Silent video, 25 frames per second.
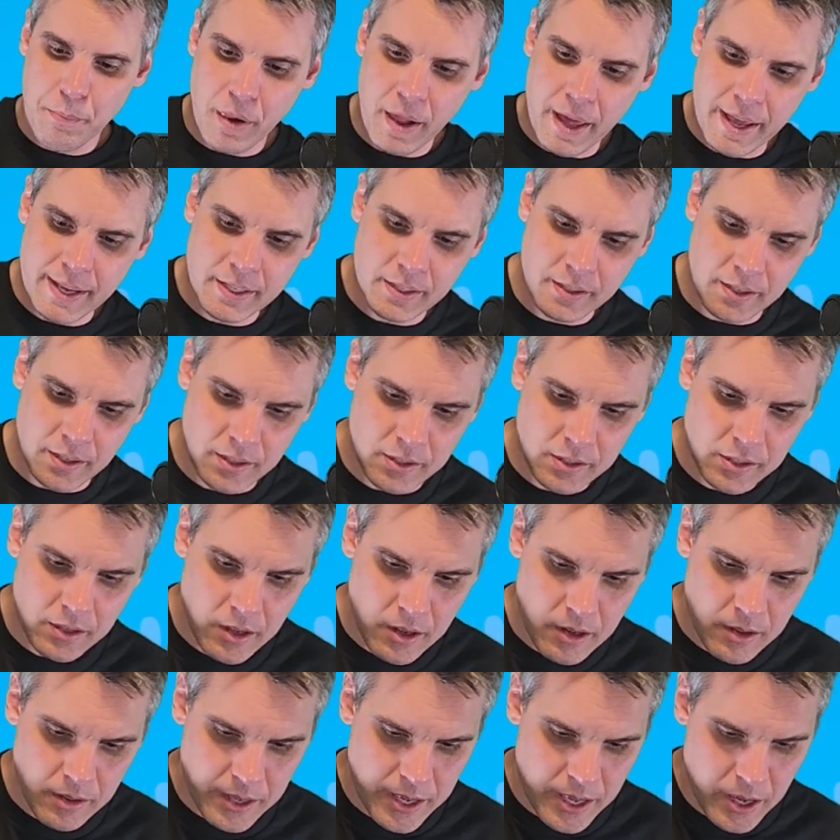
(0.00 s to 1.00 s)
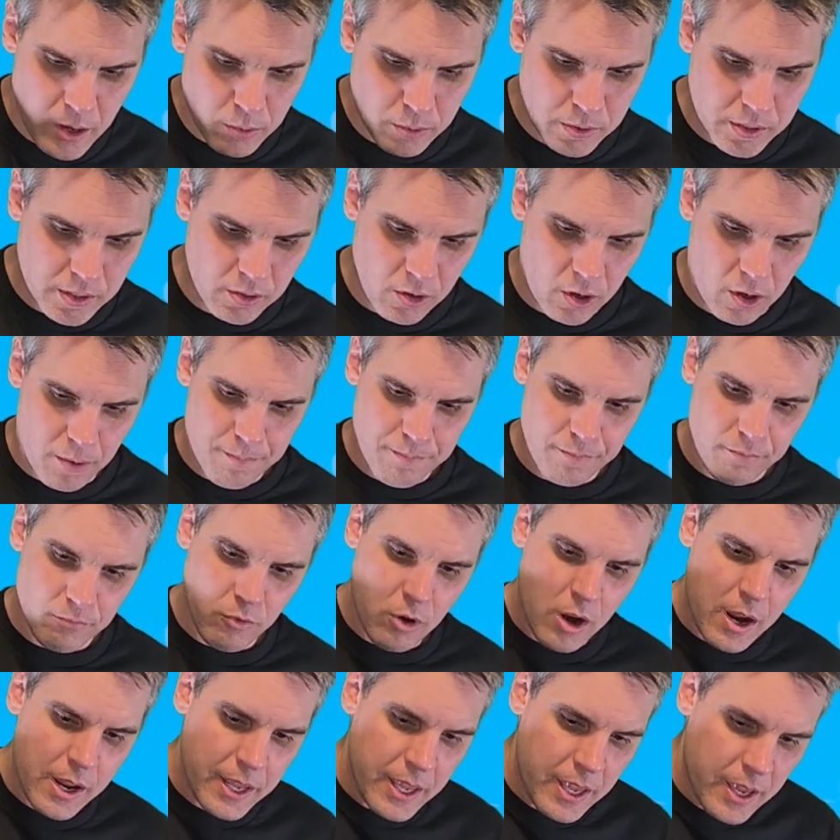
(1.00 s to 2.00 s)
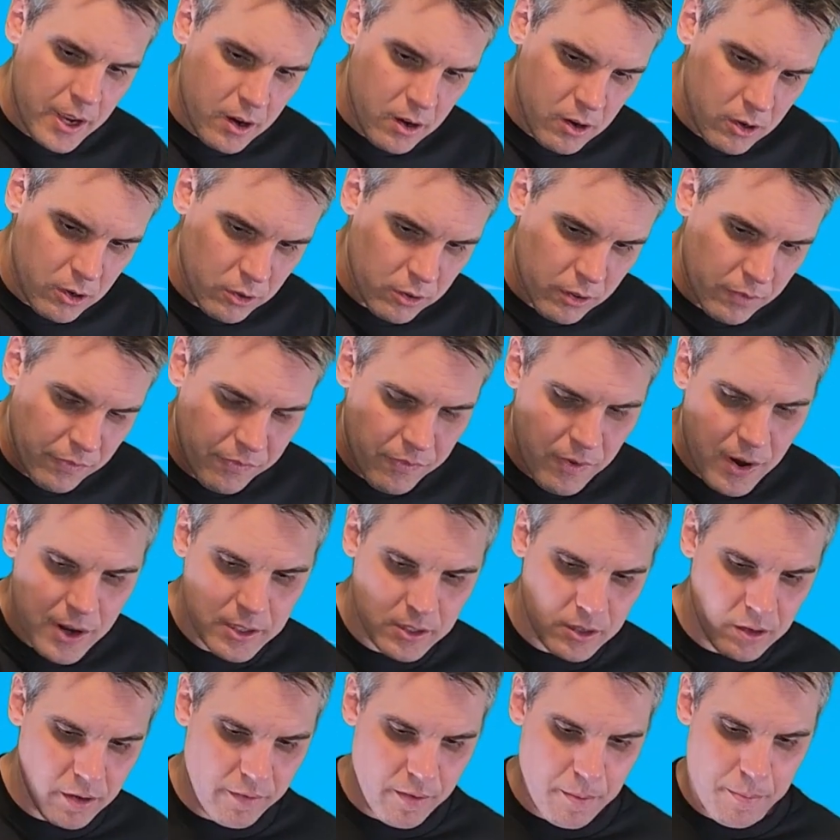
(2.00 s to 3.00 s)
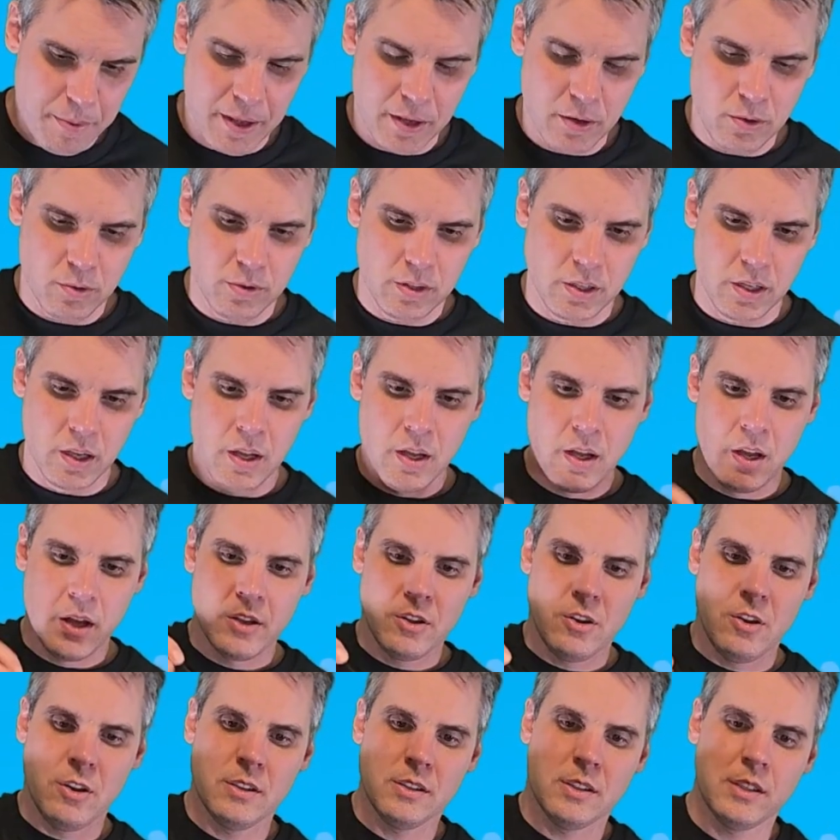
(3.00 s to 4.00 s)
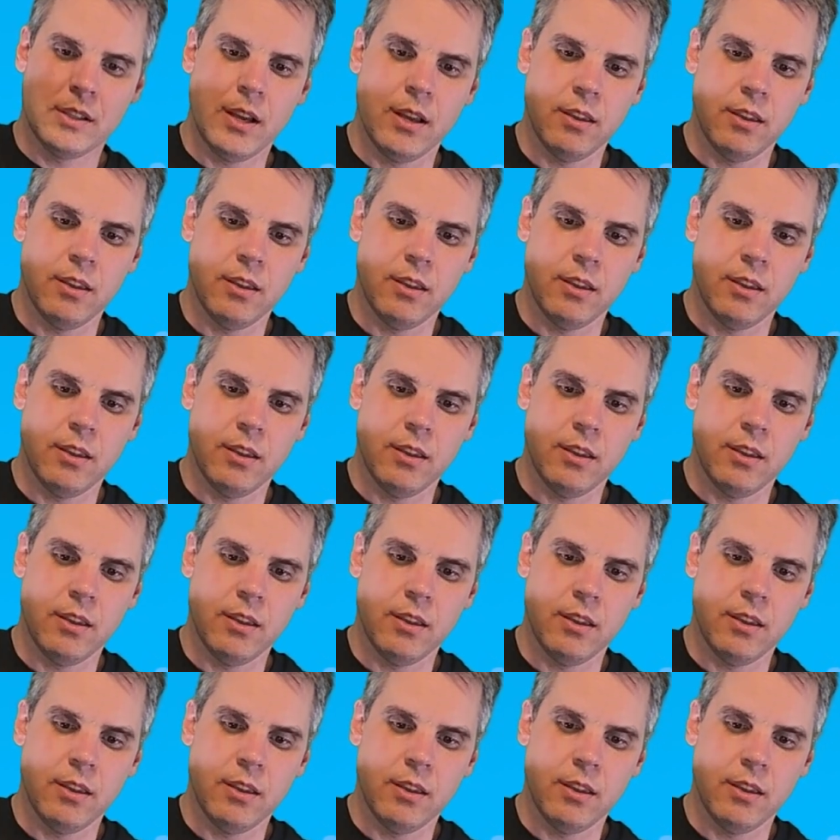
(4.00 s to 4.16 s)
And this replaces the heel stop right here along the front of the pedals.